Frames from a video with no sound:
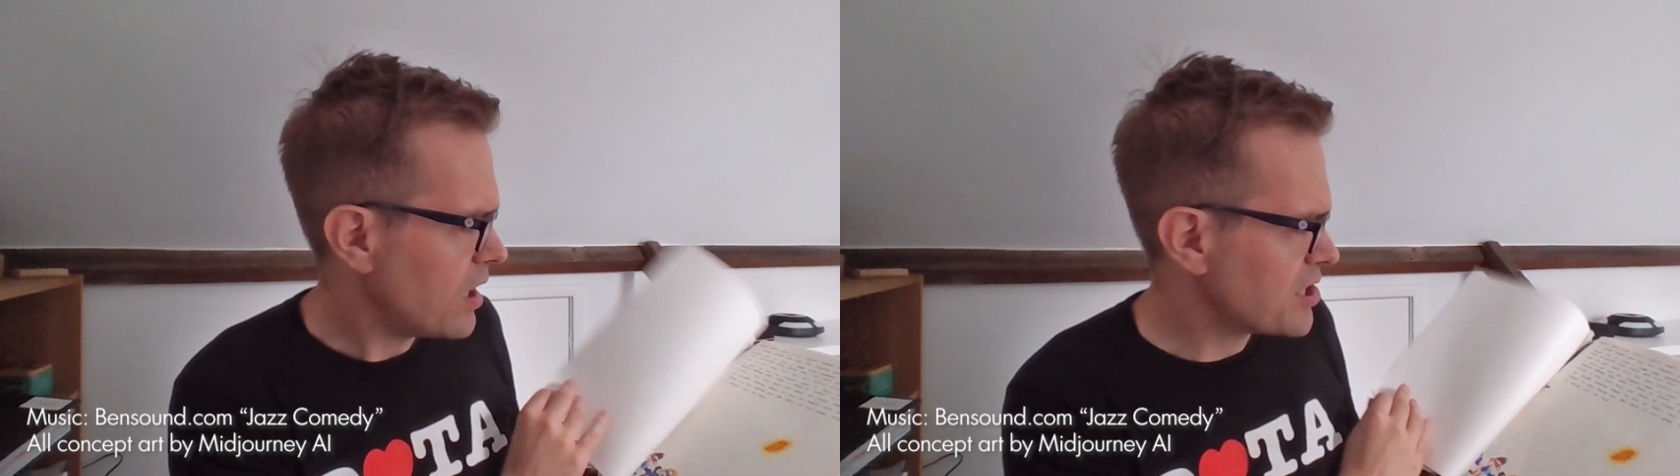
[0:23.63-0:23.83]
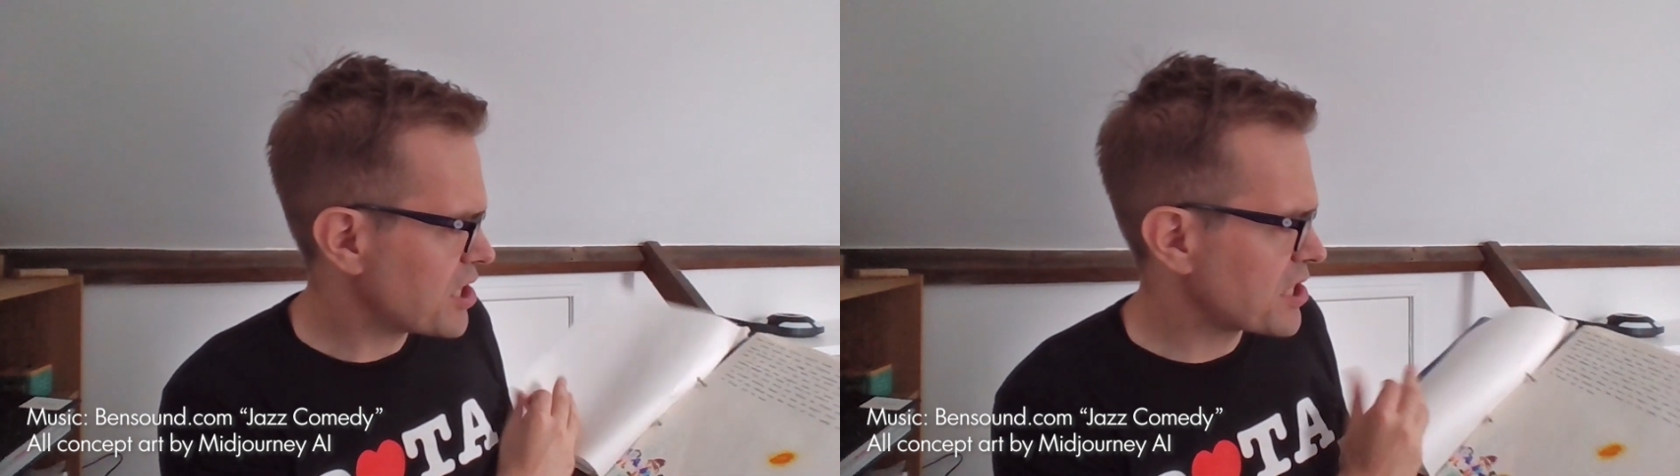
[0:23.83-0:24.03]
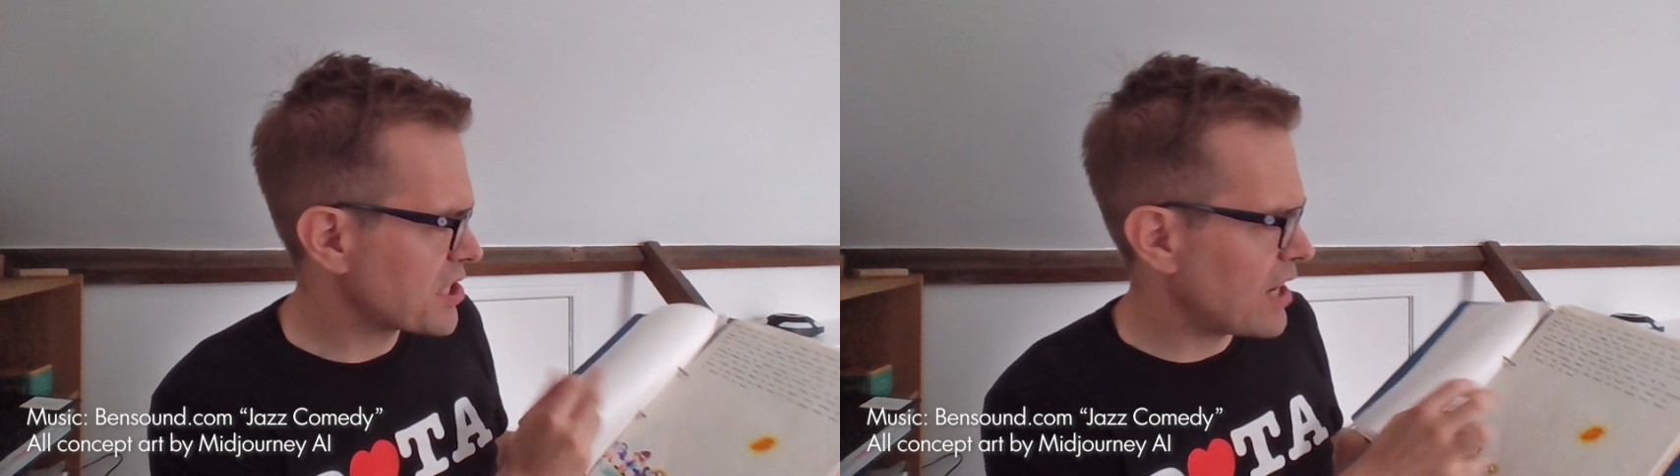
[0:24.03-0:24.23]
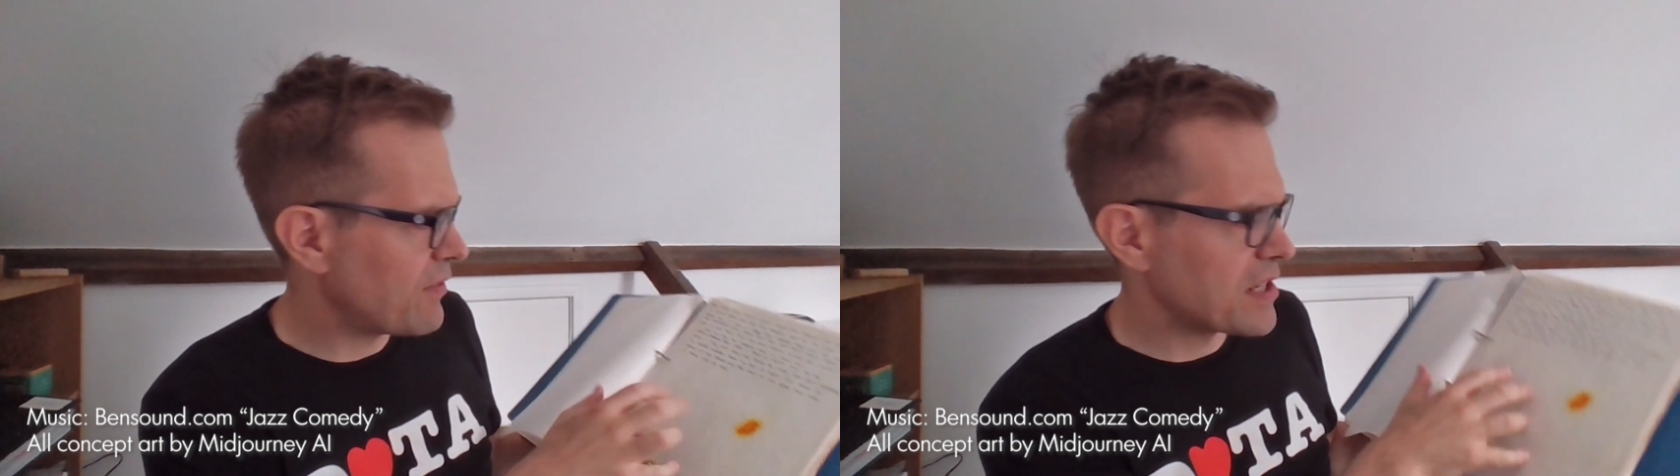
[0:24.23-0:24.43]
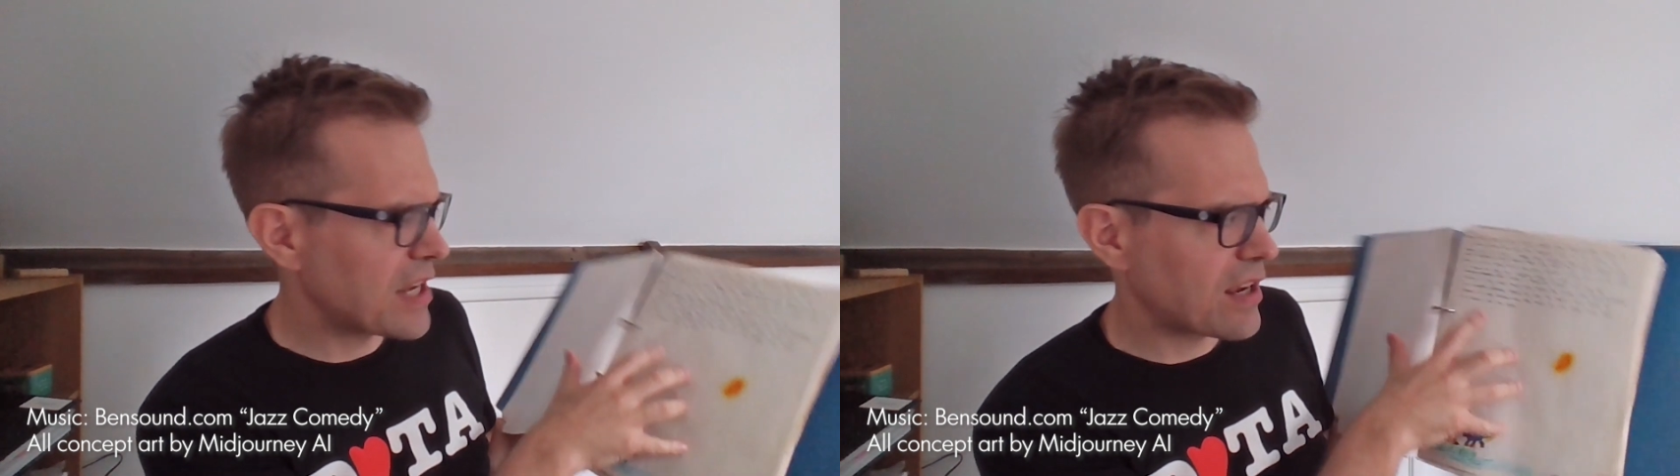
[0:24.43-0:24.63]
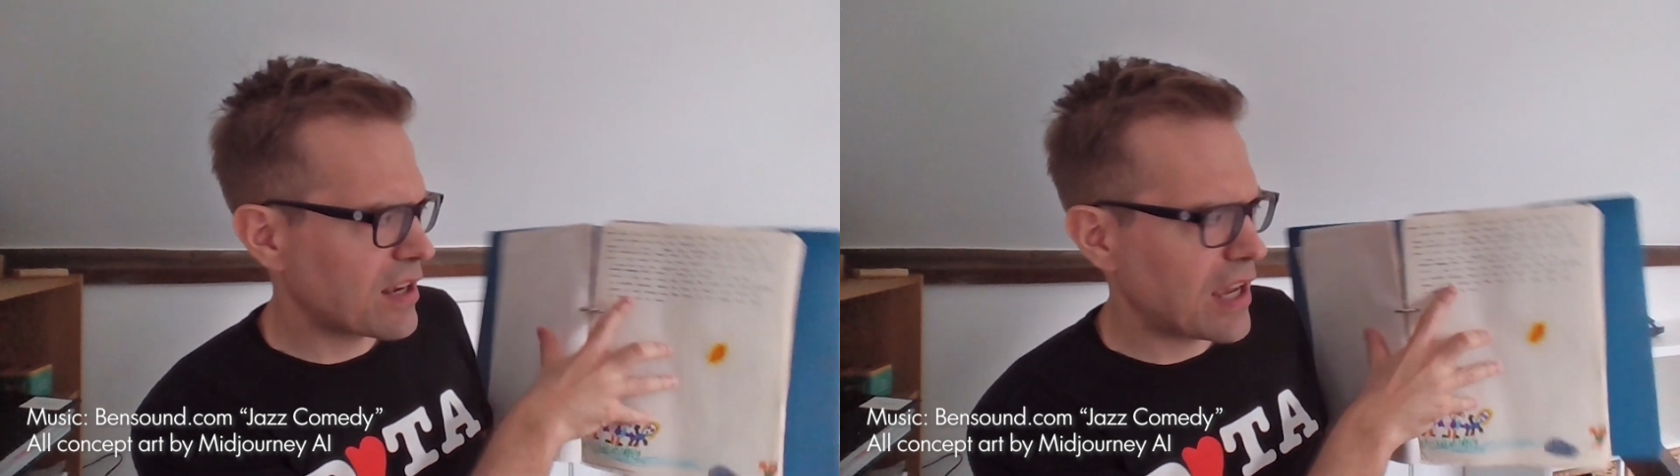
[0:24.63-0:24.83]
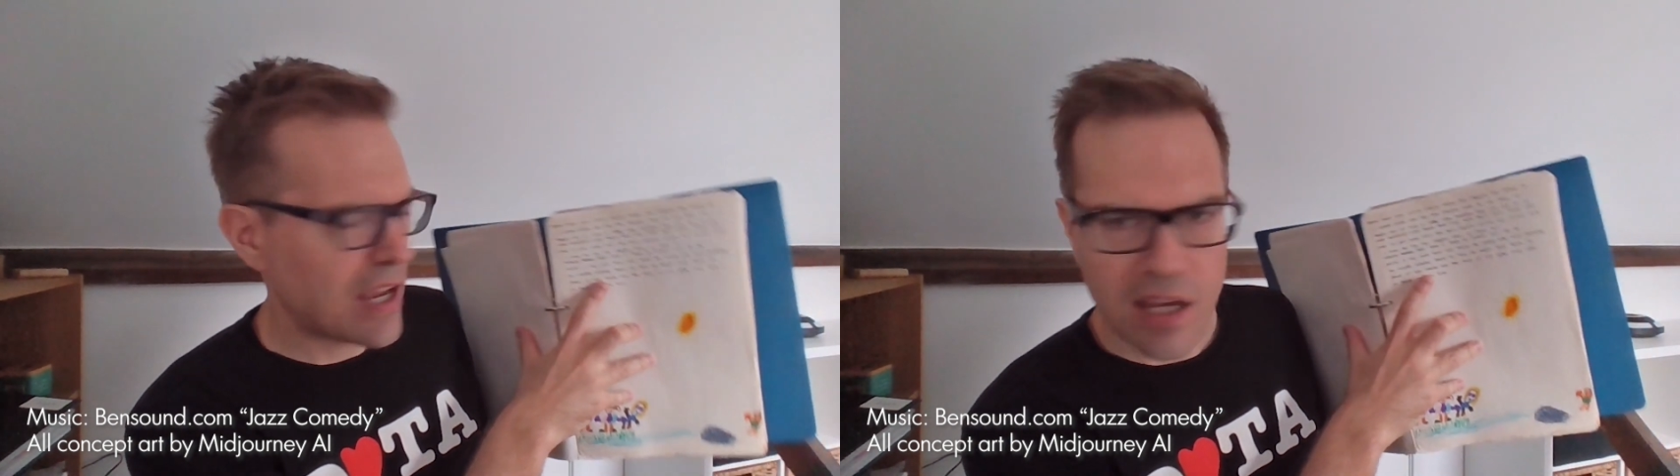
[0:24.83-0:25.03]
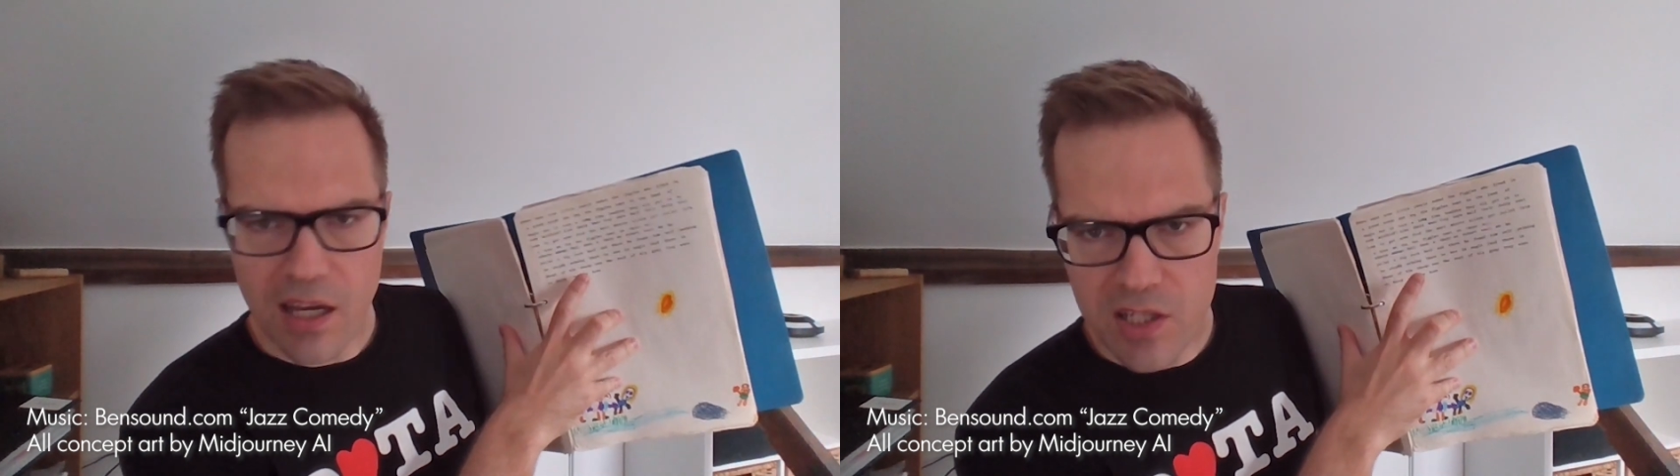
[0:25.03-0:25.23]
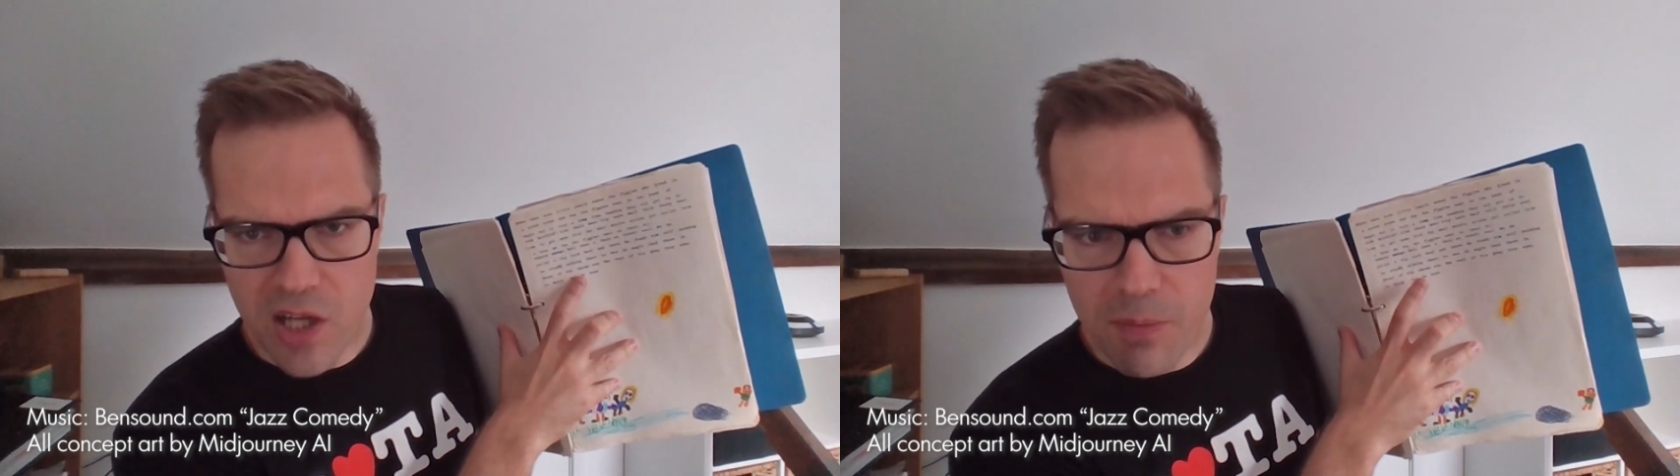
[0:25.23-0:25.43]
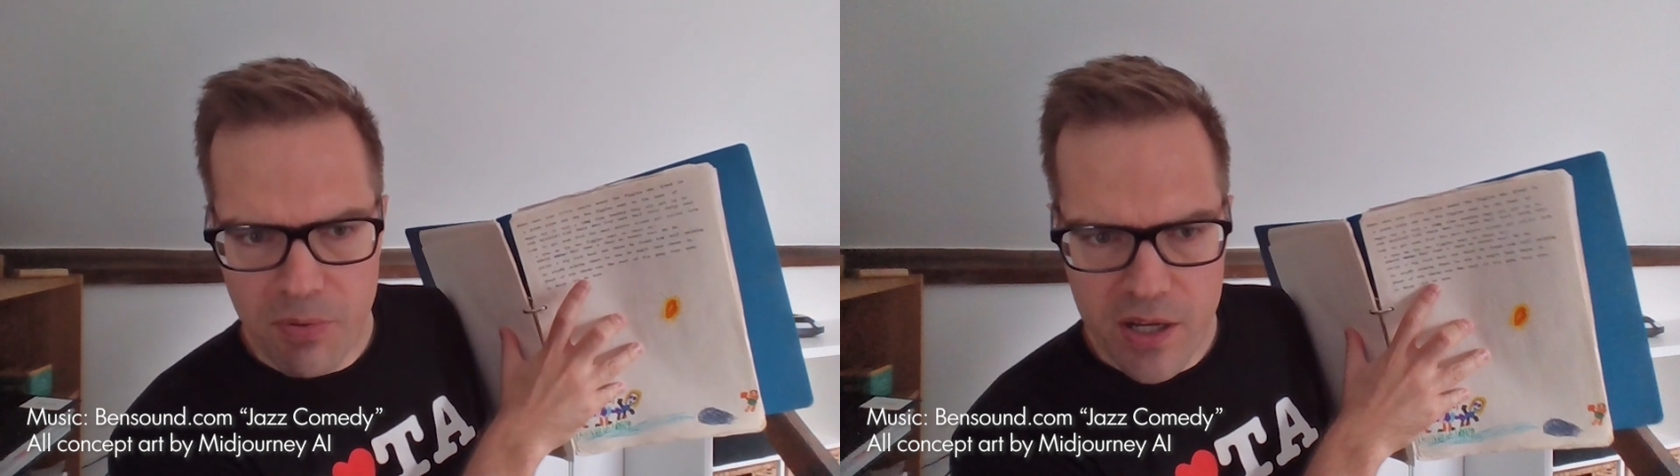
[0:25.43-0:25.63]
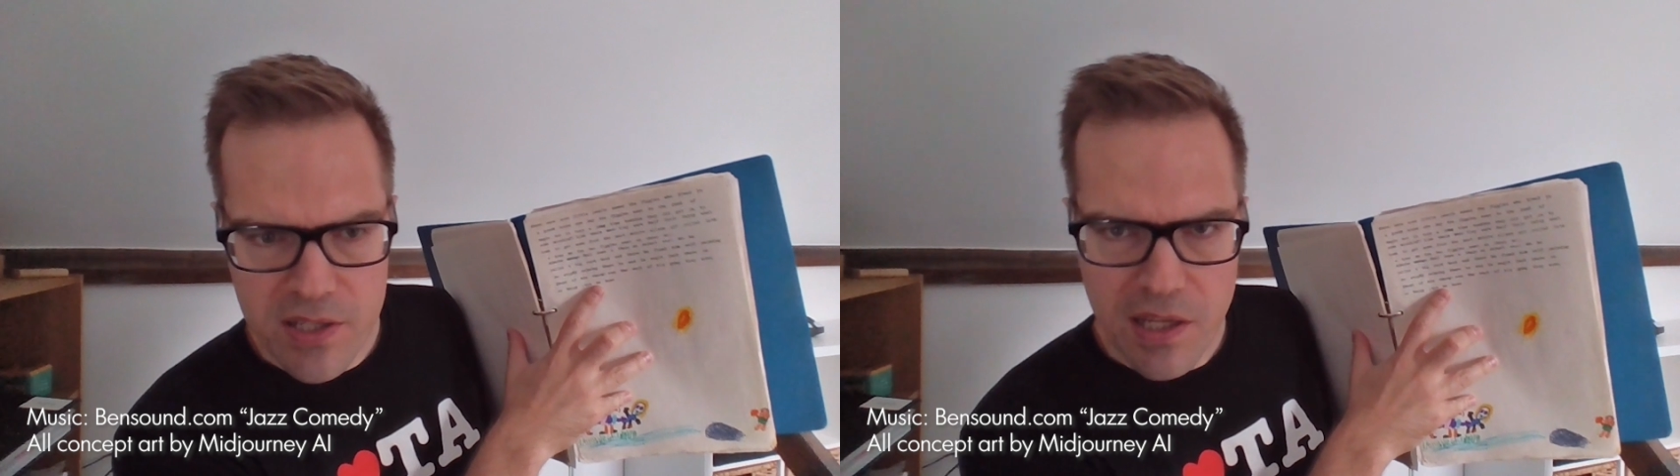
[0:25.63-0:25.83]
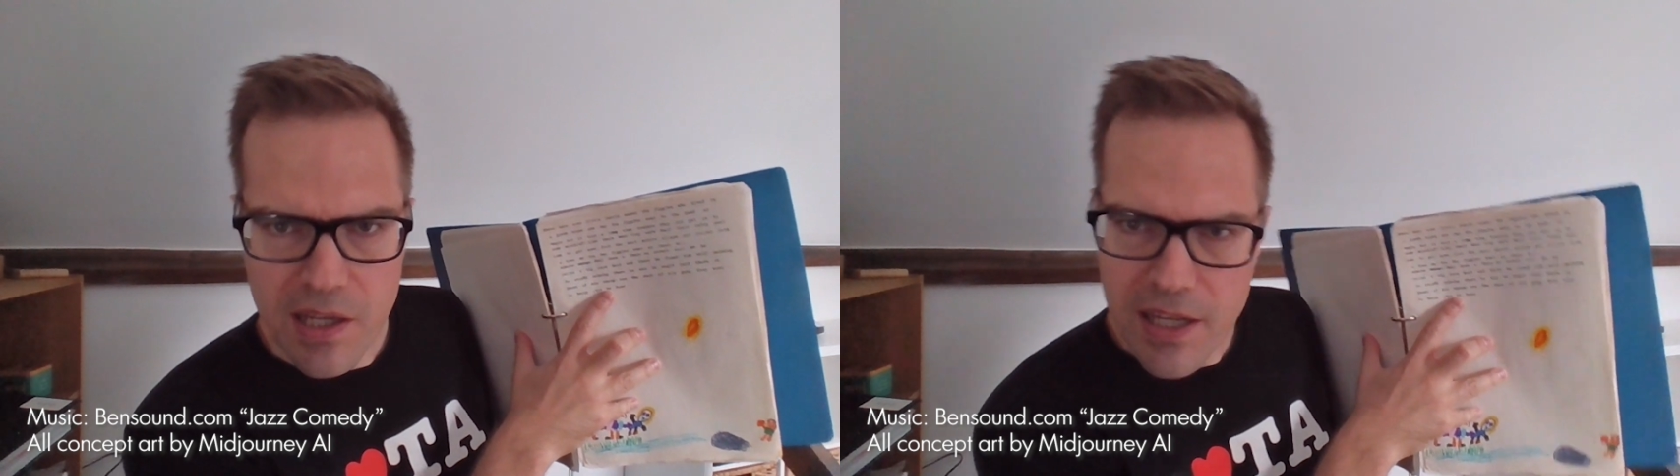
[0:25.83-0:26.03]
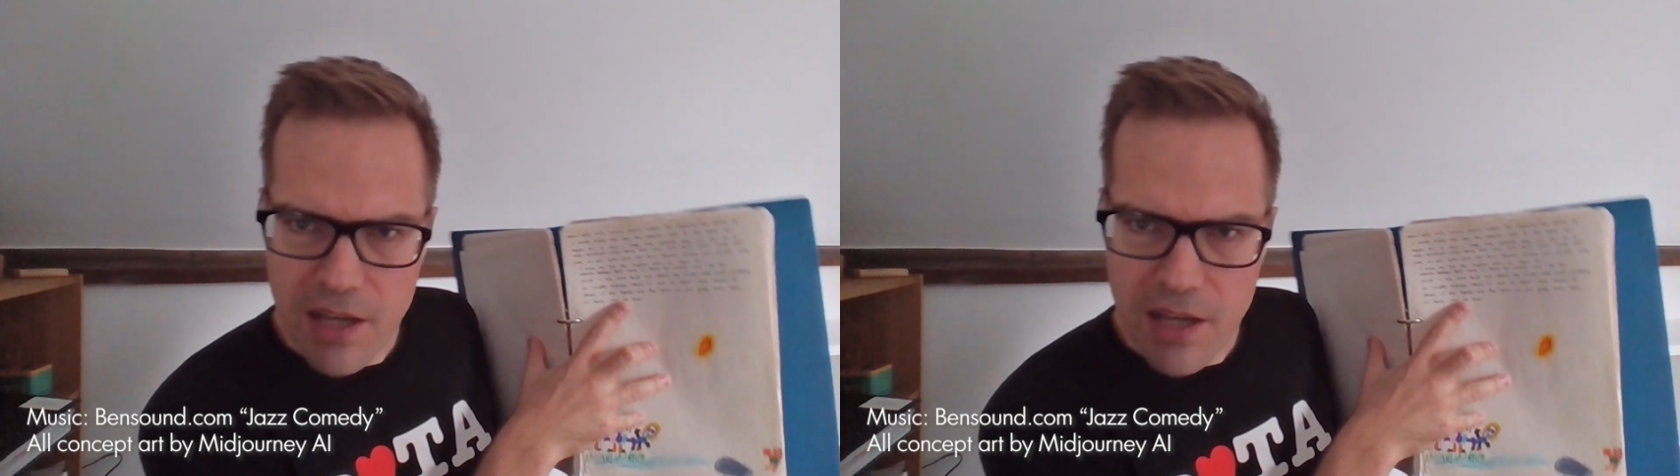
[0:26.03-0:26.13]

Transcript: I just discovered a typewriter,